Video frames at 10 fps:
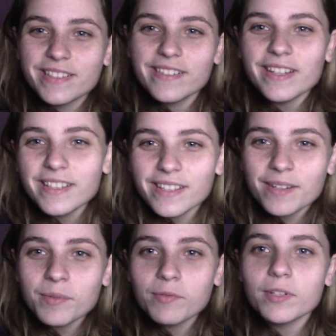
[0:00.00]
You
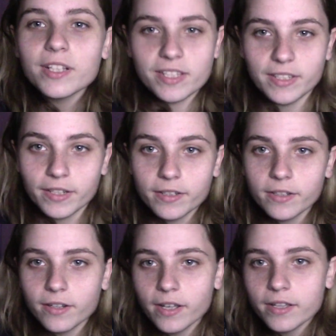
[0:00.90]
gotta be realistic, okay?